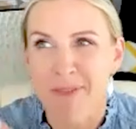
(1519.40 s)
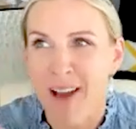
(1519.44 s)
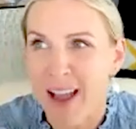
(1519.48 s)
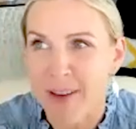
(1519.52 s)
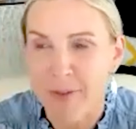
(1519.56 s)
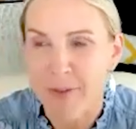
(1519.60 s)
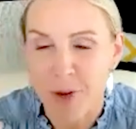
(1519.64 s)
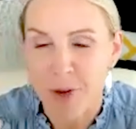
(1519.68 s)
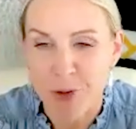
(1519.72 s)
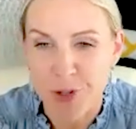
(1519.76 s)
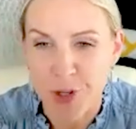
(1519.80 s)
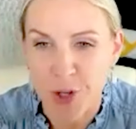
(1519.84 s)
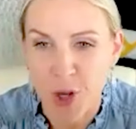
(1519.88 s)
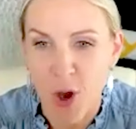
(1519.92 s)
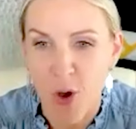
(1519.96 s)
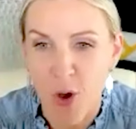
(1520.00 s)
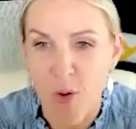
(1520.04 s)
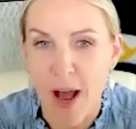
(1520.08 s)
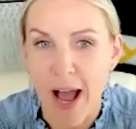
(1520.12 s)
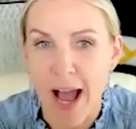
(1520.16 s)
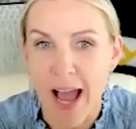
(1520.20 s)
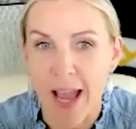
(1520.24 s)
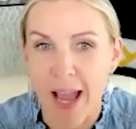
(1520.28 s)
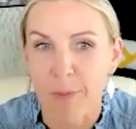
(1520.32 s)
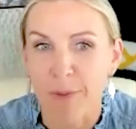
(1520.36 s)
5 years
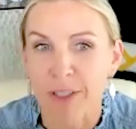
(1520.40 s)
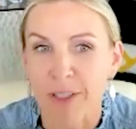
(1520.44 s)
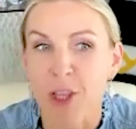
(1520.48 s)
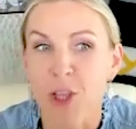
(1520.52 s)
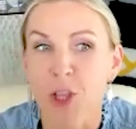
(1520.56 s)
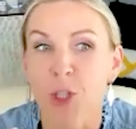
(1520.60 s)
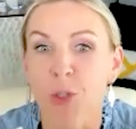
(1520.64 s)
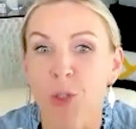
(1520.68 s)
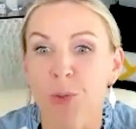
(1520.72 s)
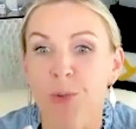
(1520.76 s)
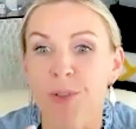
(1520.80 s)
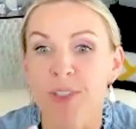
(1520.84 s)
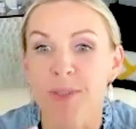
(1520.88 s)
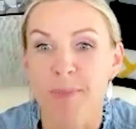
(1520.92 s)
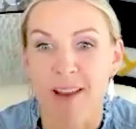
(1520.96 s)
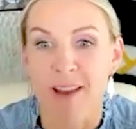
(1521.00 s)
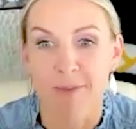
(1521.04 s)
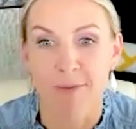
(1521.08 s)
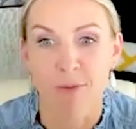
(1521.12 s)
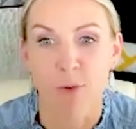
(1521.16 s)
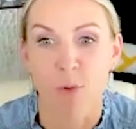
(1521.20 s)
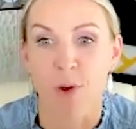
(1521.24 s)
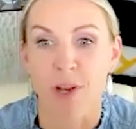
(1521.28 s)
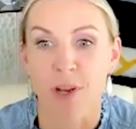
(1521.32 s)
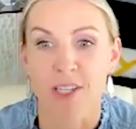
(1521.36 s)
ago, I would lose
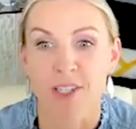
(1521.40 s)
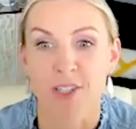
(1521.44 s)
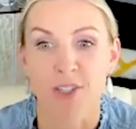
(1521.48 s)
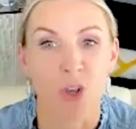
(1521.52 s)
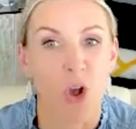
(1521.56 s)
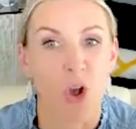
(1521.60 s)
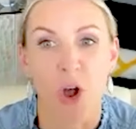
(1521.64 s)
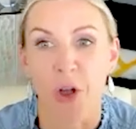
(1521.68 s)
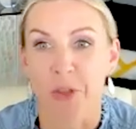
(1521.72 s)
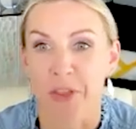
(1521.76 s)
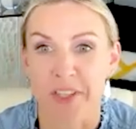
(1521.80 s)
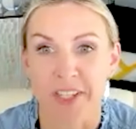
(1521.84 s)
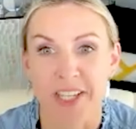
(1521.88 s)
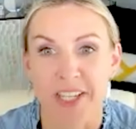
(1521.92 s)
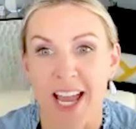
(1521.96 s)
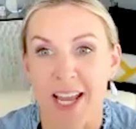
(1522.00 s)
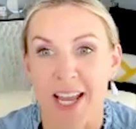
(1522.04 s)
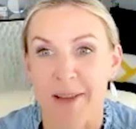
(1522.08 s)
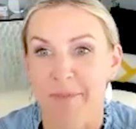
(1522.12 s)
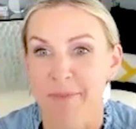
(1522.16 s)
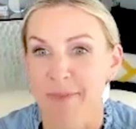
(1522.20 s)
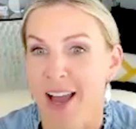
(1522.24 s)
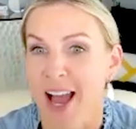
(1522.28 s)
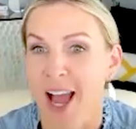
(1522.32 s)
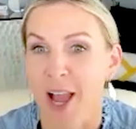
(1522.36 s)
my voice all the
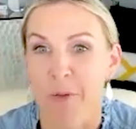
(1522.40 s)
time.